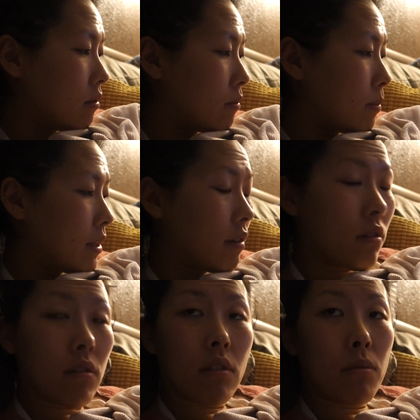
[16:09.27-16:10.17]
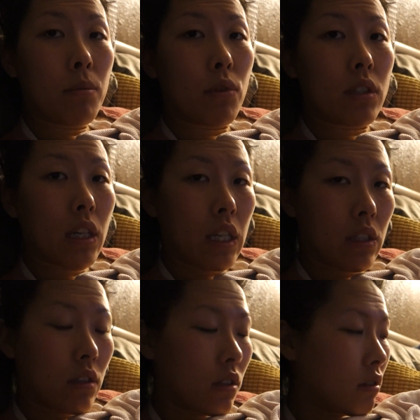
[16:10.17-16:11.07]
Maybe give her a little bit more
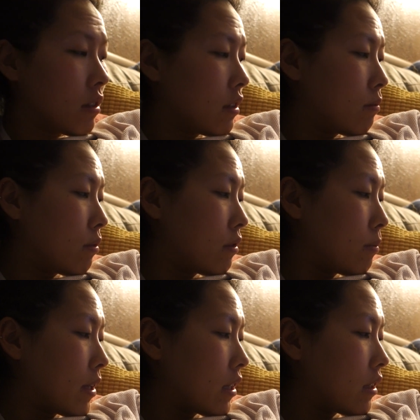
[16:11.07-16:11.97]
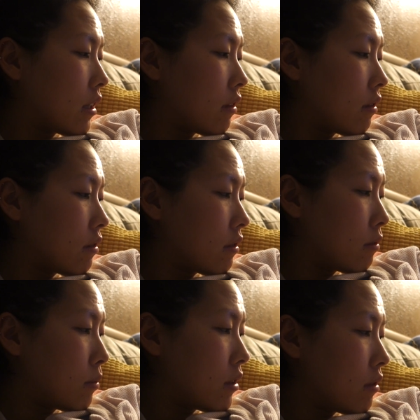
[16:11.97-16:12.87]
Tylenol and then put her back down in a
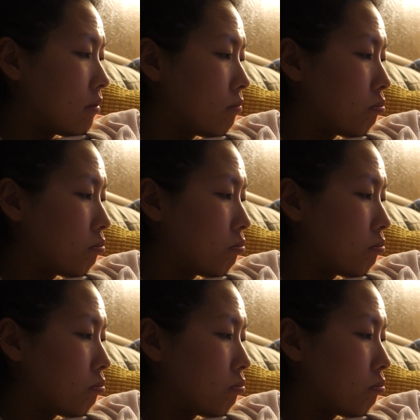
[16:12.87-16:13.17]
little bit.